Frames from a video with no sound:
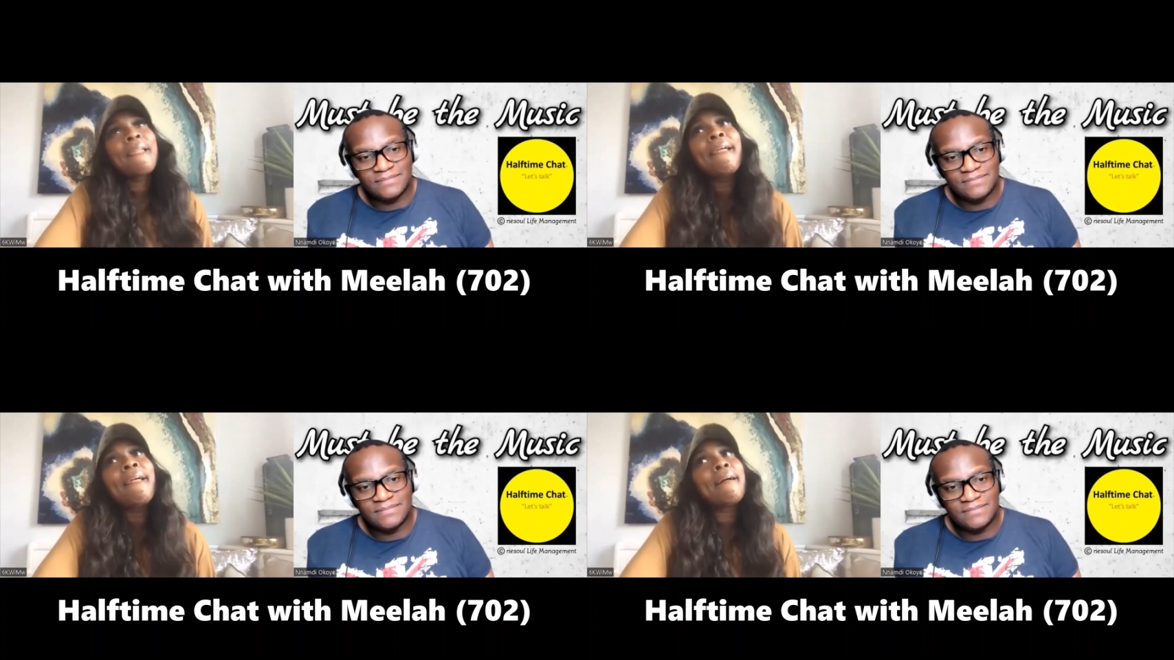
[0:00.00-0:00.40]

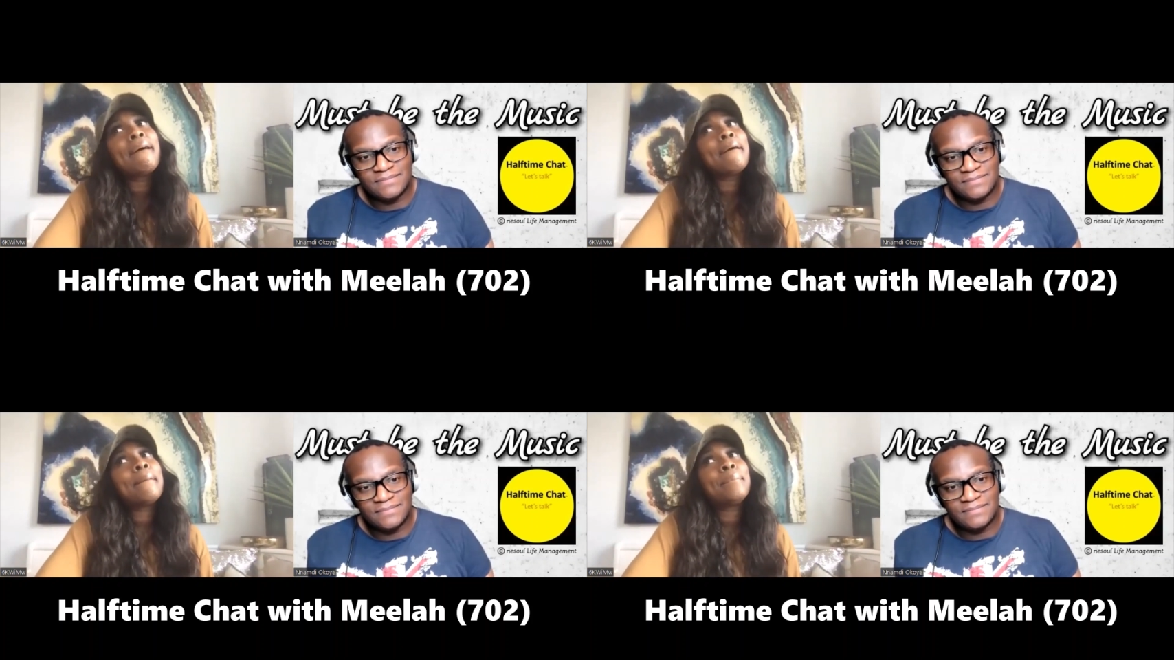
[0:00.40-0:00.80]

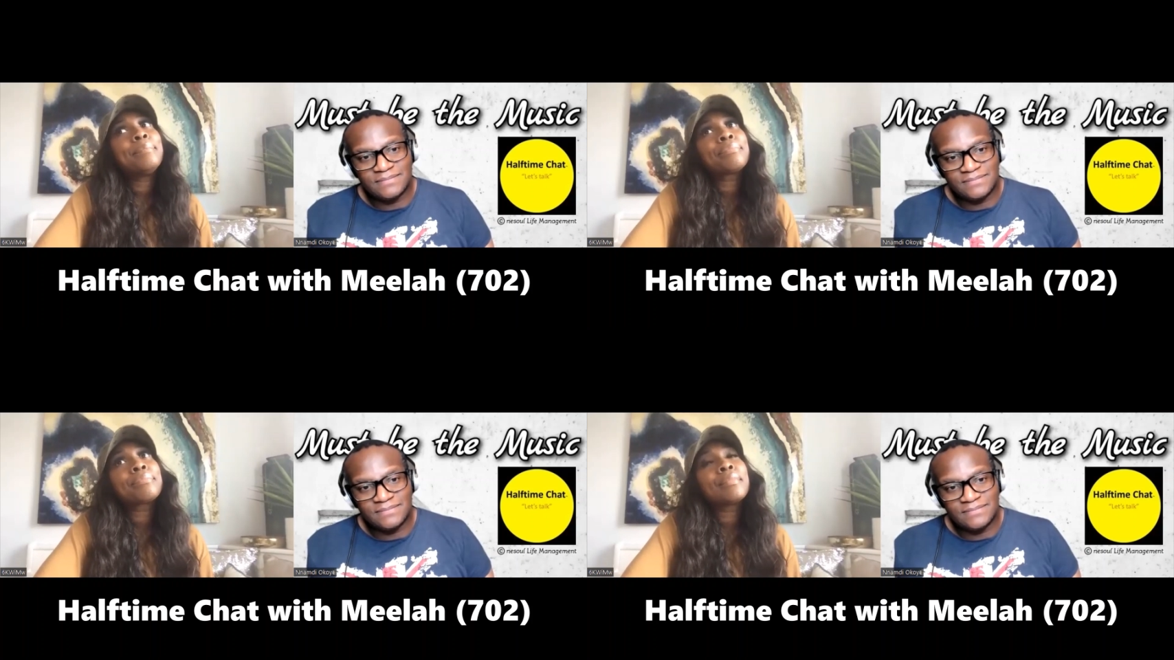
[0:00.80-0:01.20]

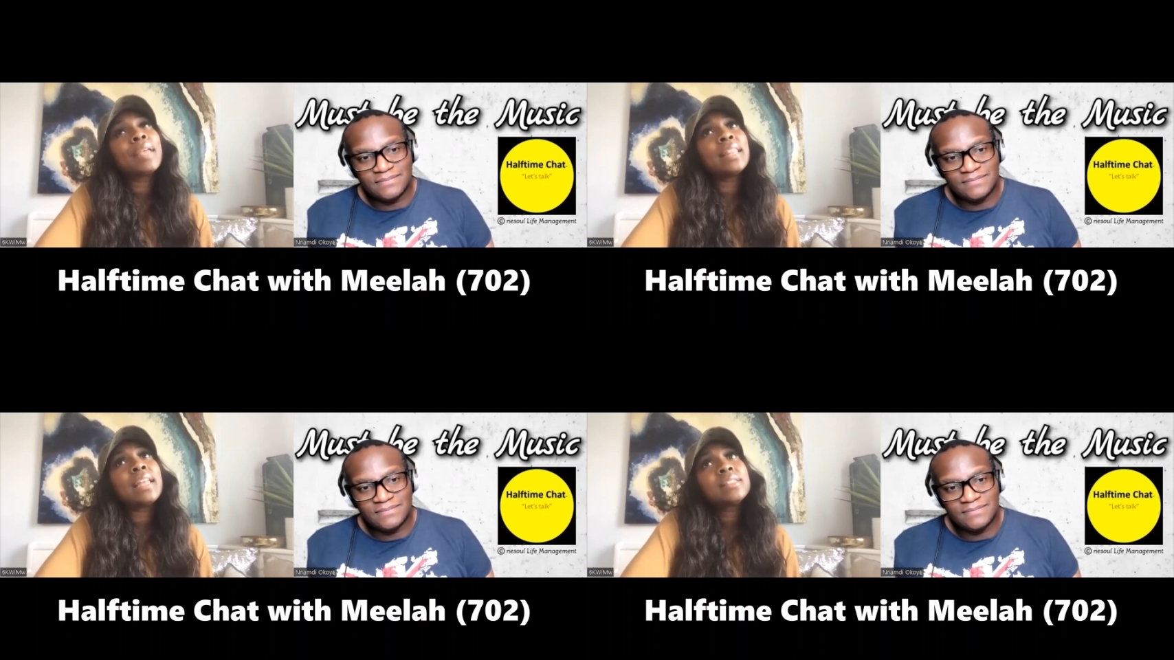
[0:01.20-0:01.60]
Speaker 1: Um,
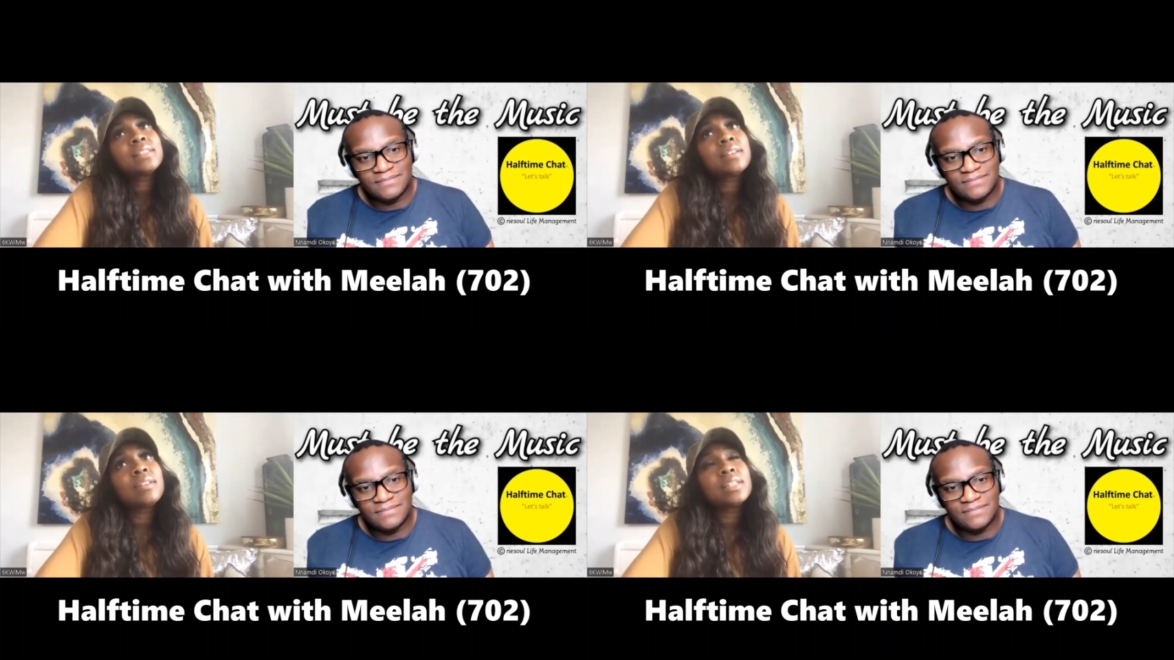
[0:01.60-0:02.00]
and that's
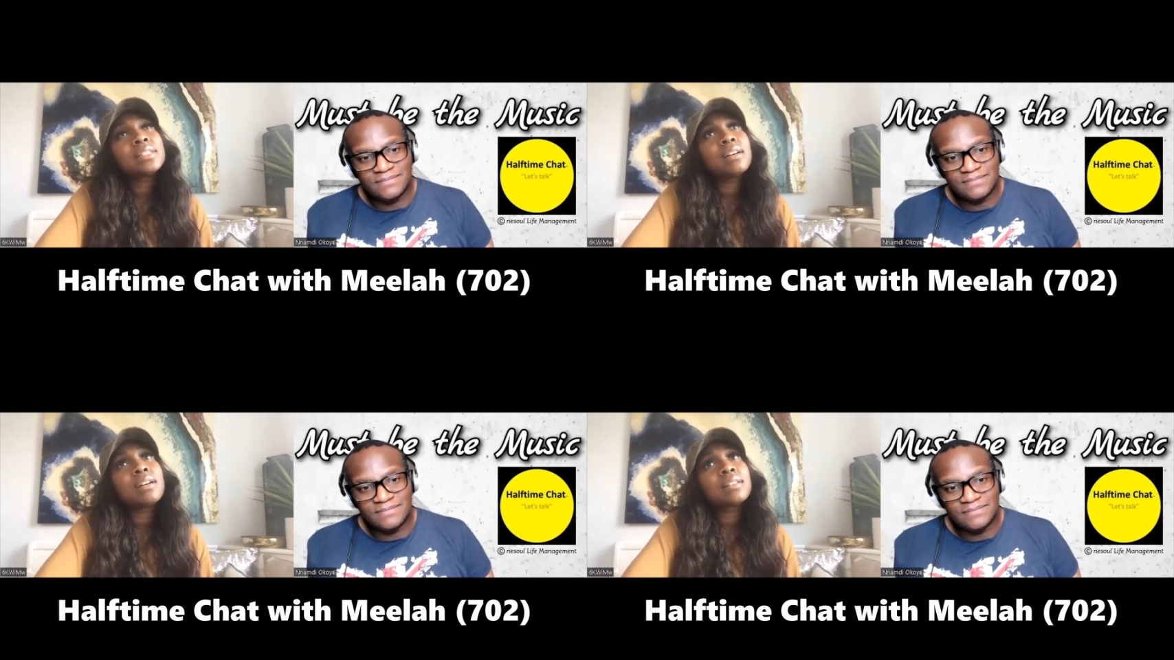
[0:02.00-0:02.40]
the only
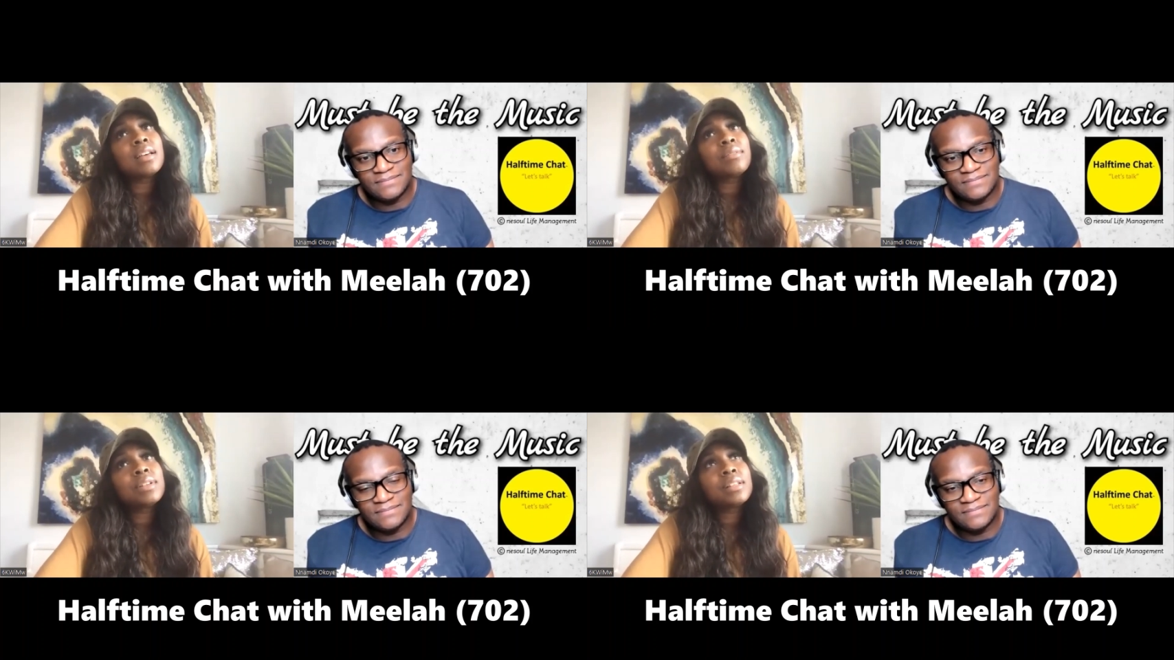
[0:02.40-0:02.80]
song
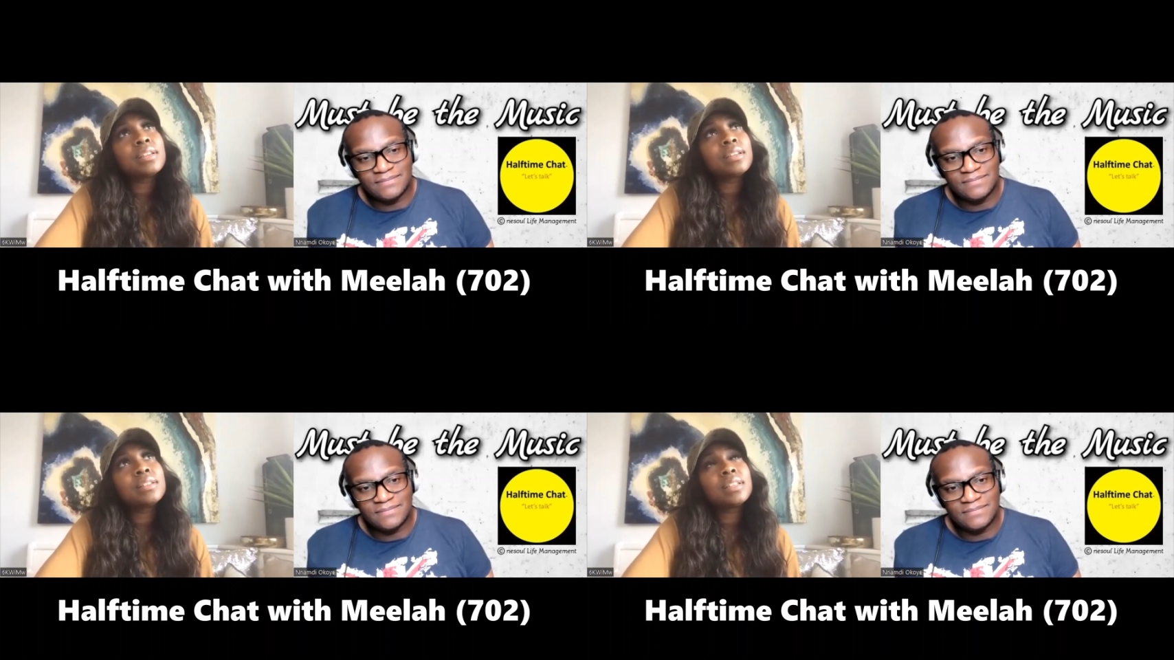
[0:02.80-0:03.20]
that really